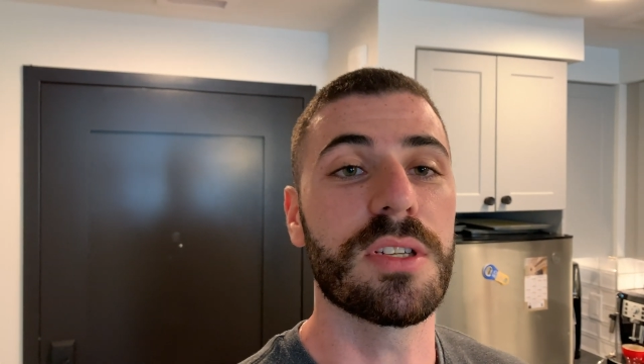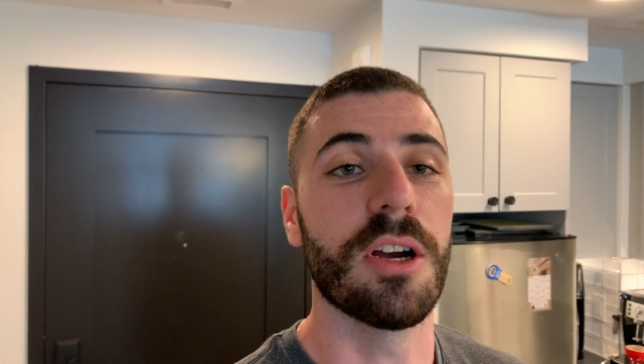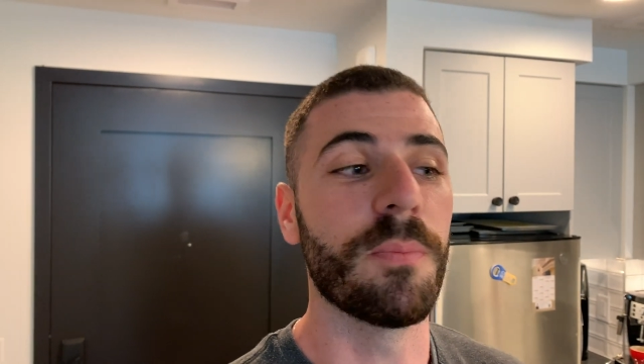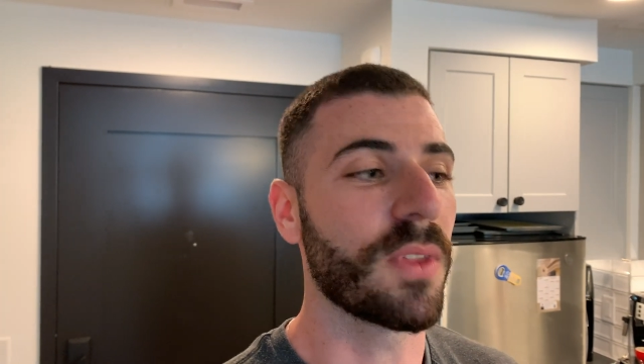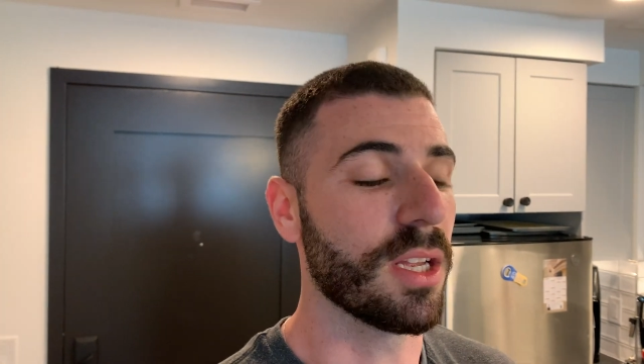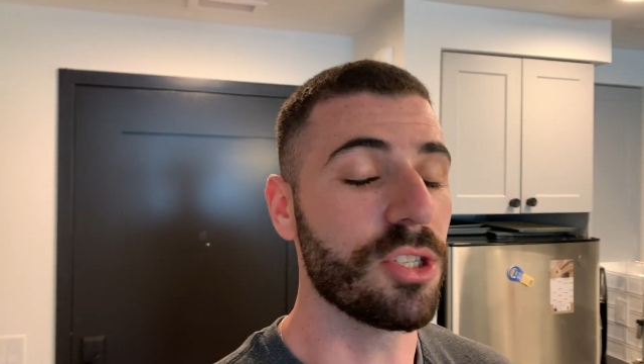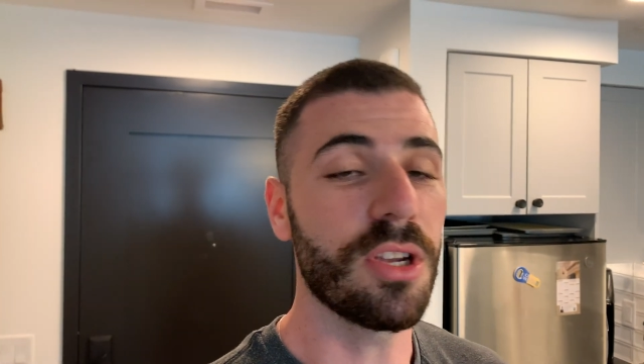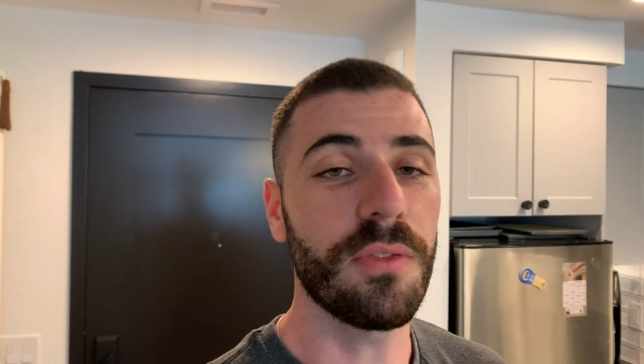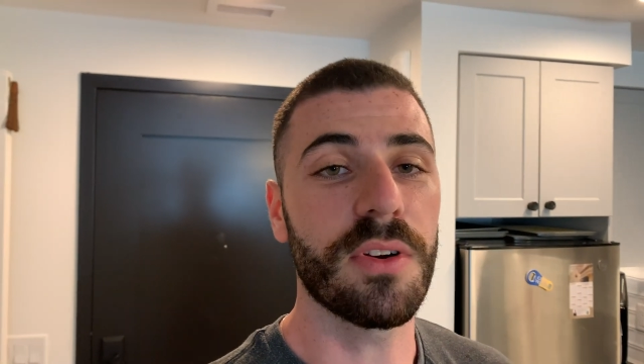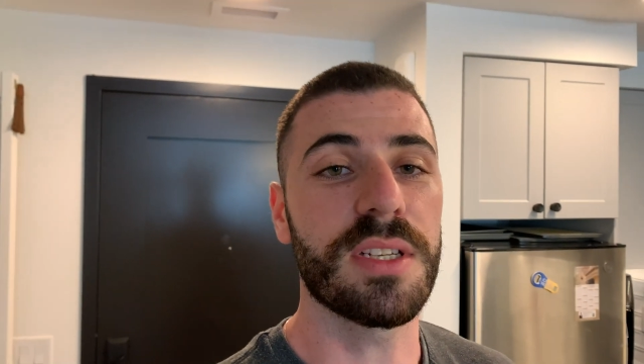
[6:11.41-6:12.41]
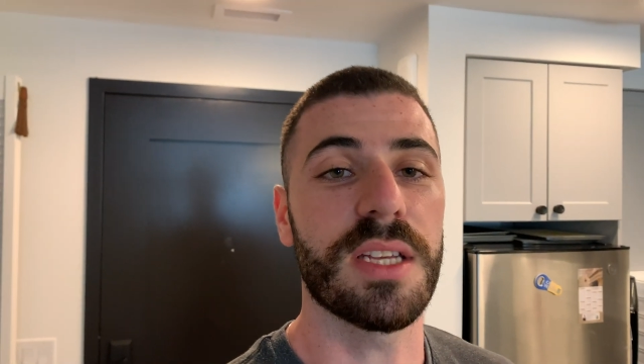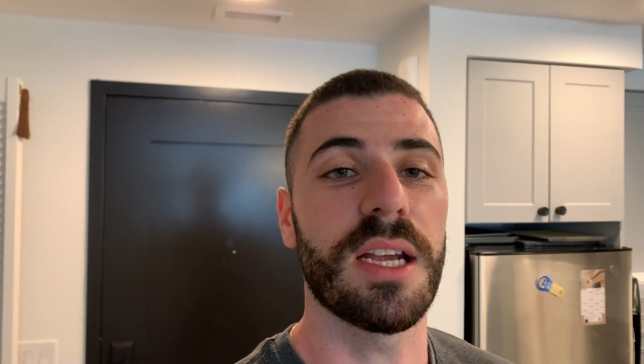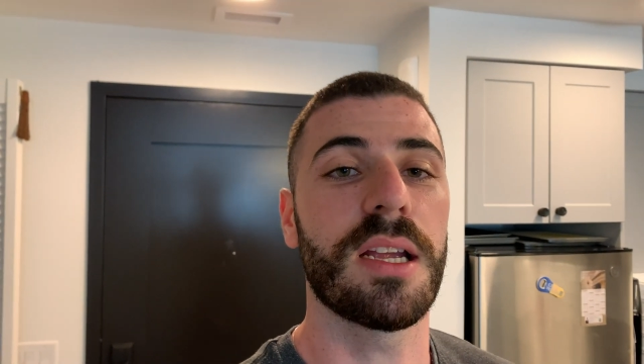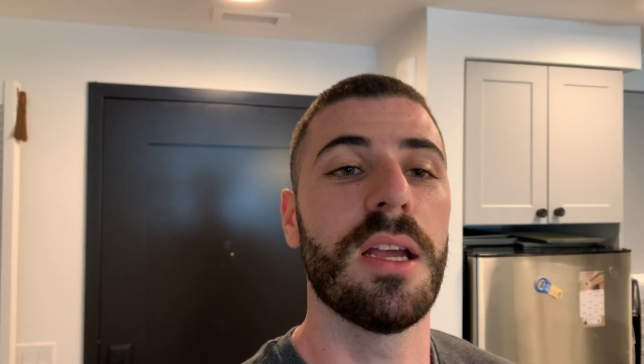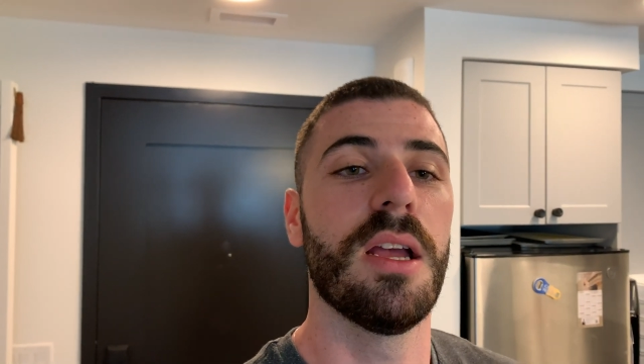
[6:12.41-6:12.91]
So I'm gonna chill for a
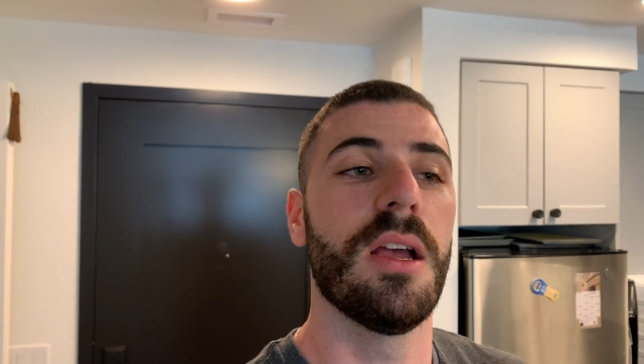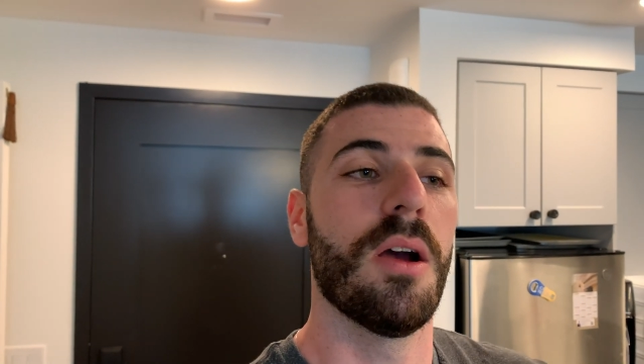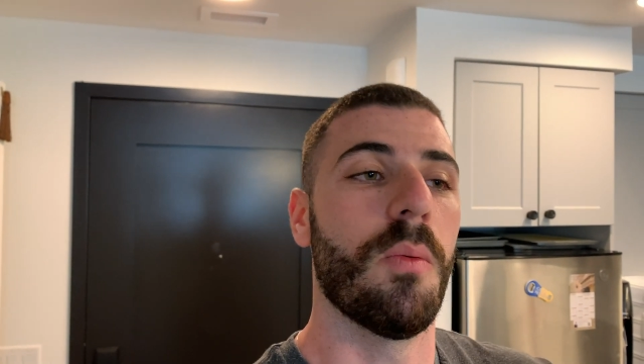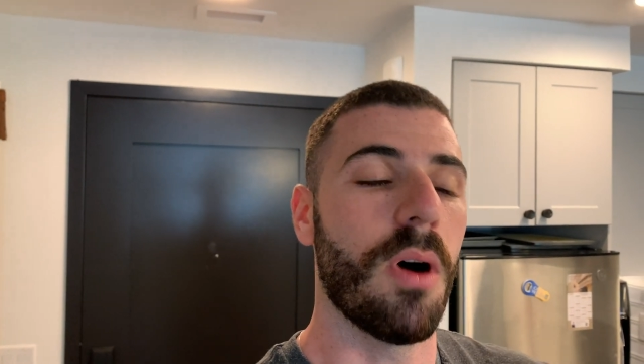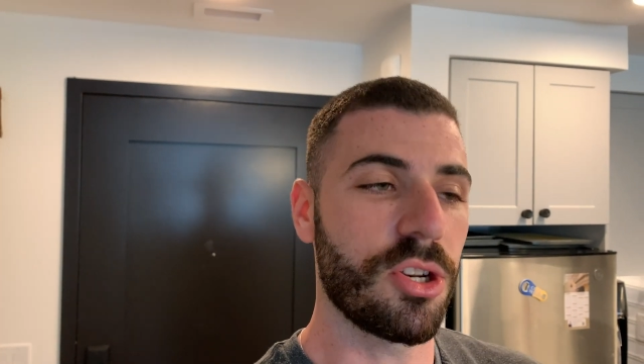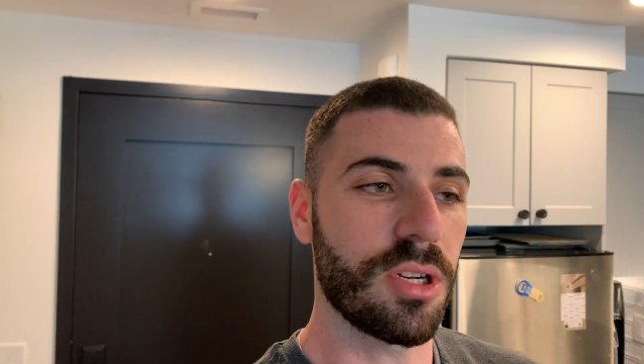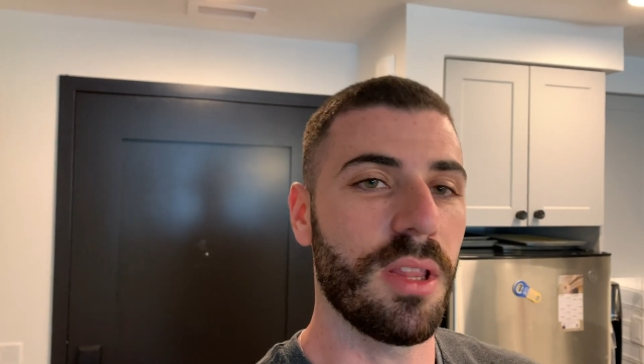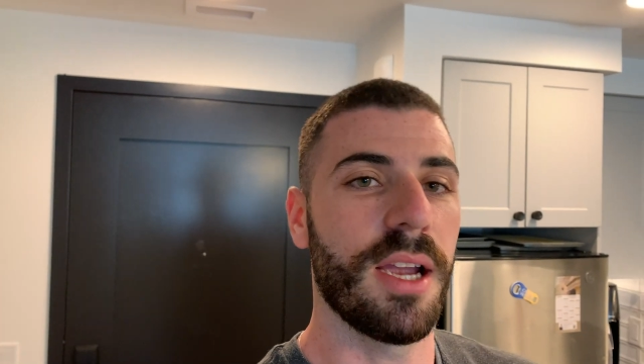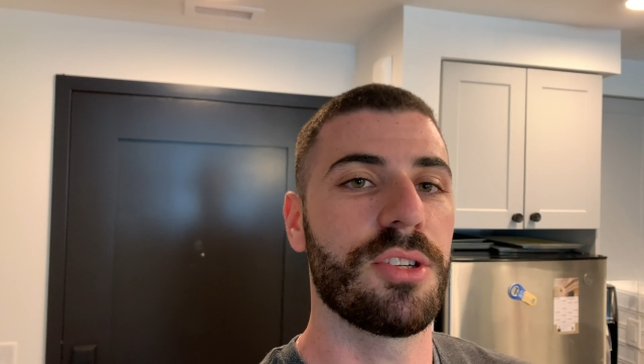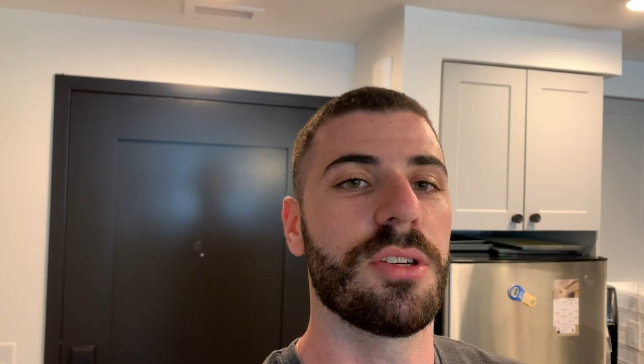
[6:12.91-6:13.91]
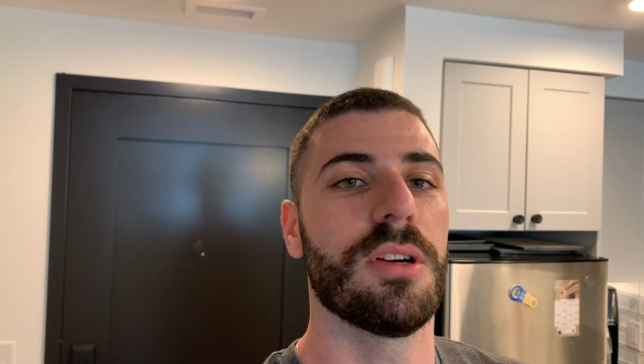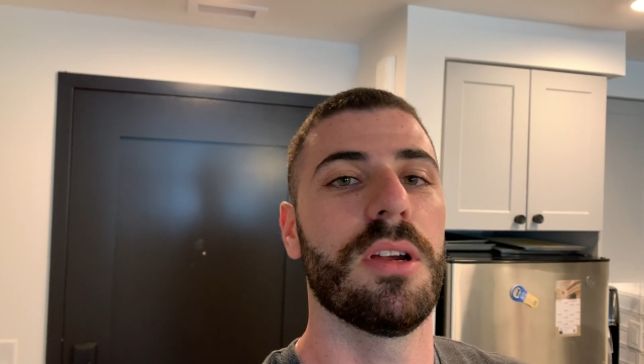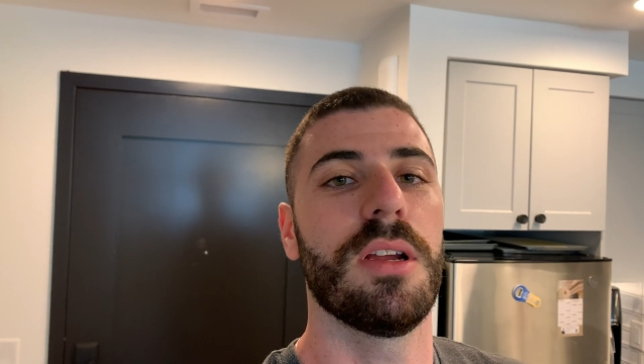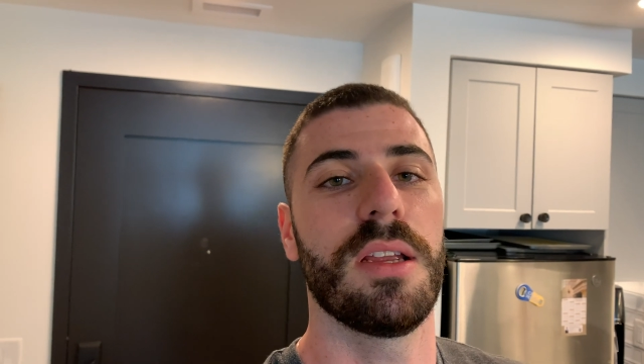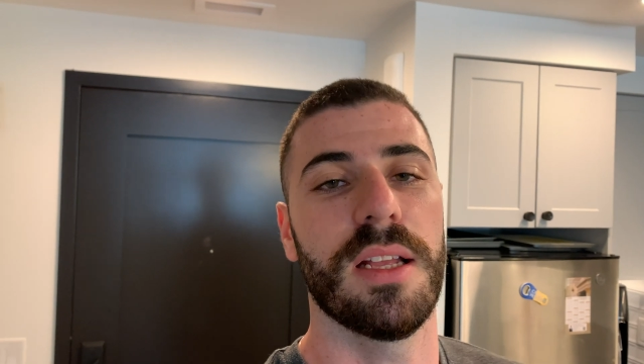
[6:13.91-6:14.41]
sec, watch a lecture,
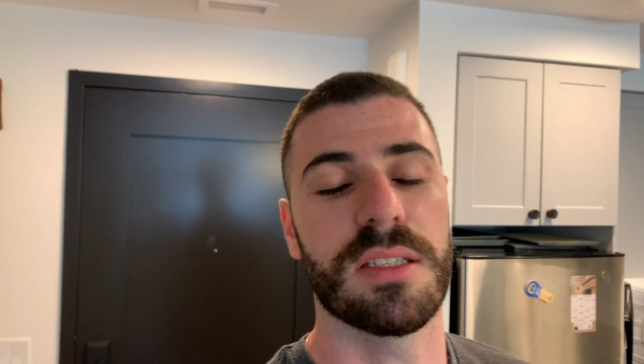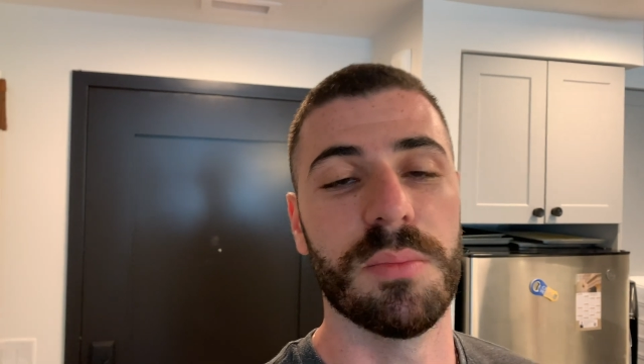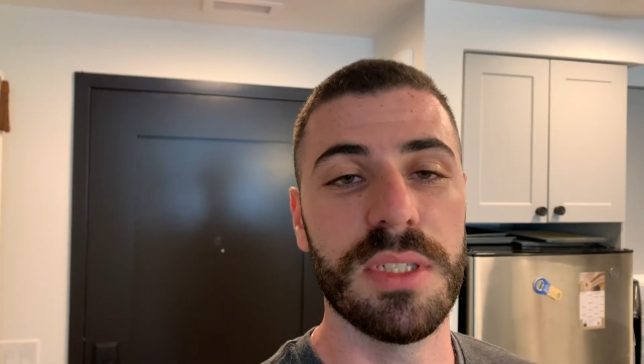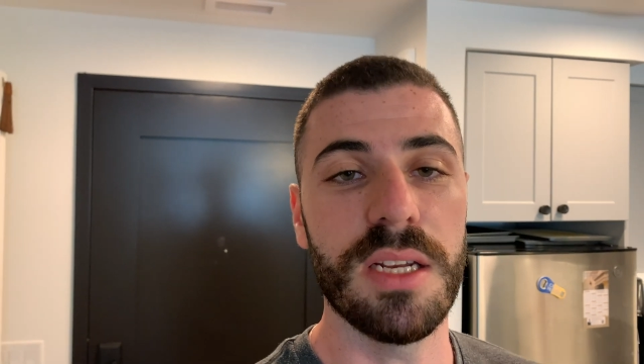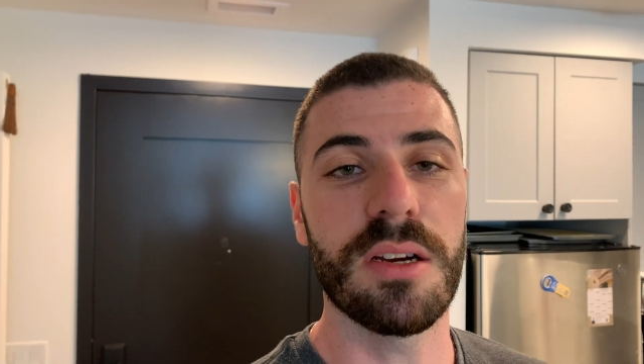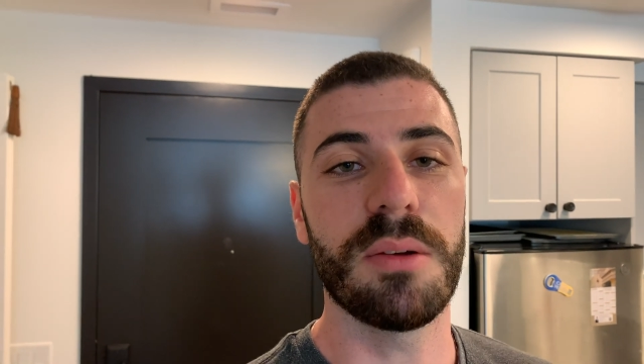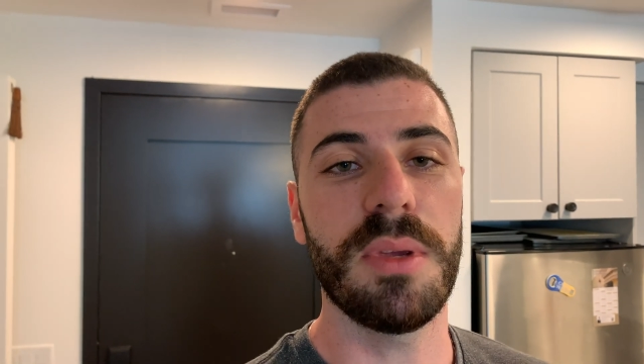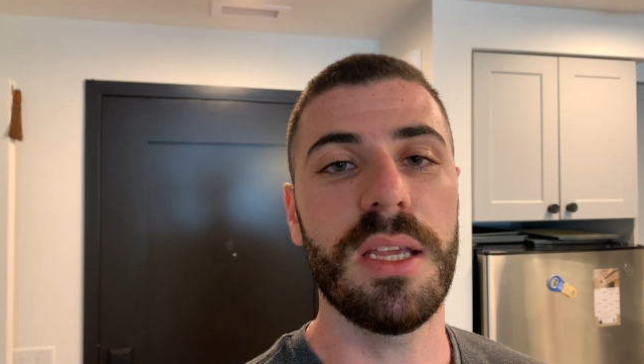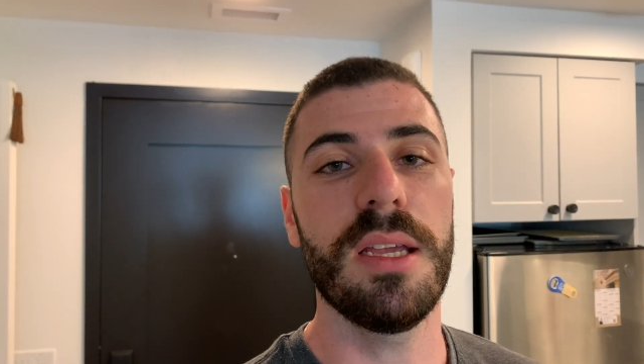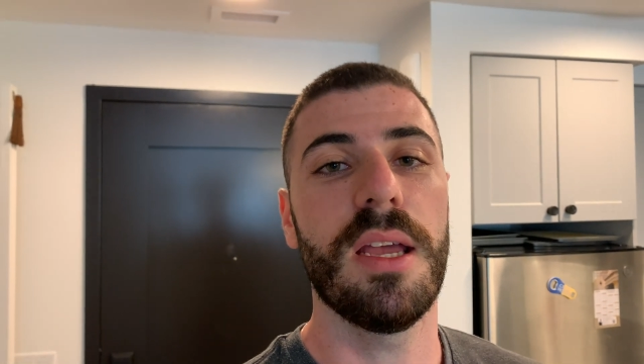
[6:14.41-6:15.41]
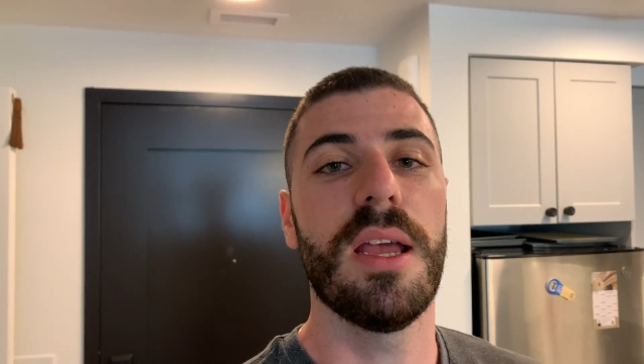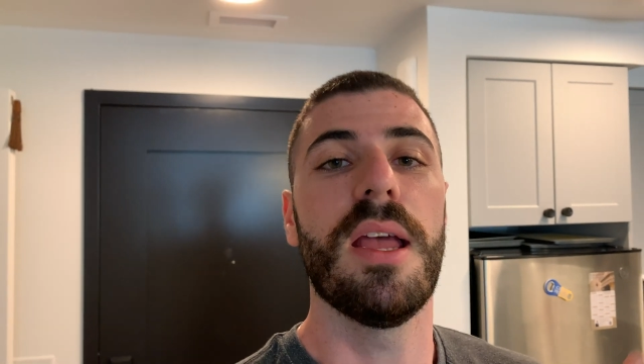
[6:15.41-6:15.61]
get some dinner in me,